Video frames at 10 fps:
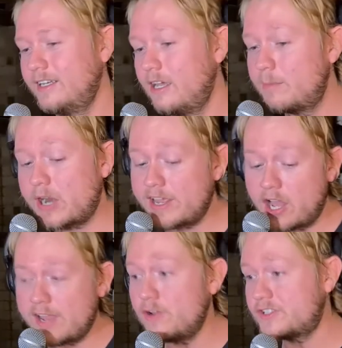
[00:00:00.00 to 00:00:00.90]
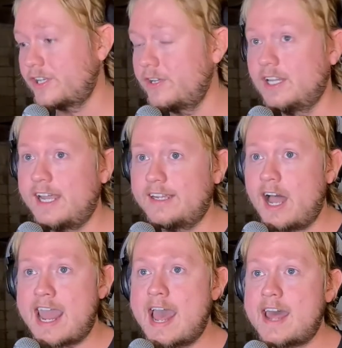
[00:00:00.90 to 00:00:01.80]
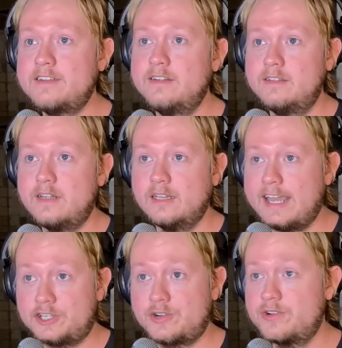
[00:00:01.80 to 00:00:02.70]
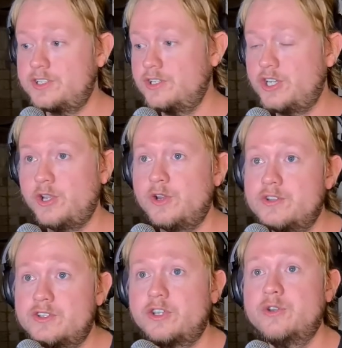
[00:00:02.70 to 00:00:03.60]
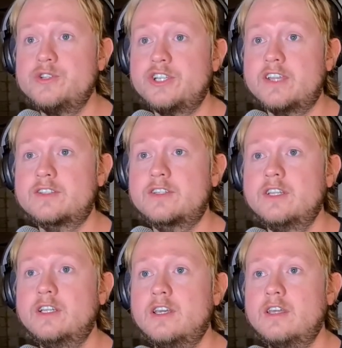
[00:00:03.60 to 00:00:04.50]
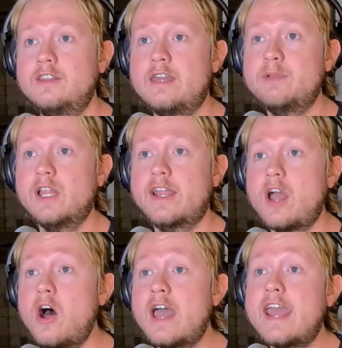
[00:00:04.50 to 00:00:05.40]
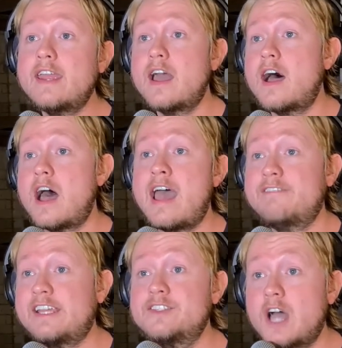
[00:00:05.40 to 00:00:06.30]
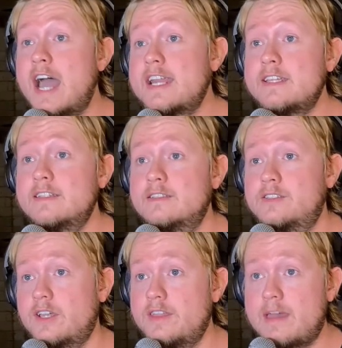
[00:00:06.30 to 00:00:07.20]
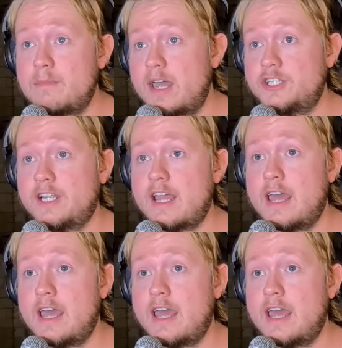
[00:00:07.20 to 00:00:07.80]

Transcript: But I also, like, I had lecturers and tutors who just... They'd be like, oh, hey, I have anxiety, so that might change.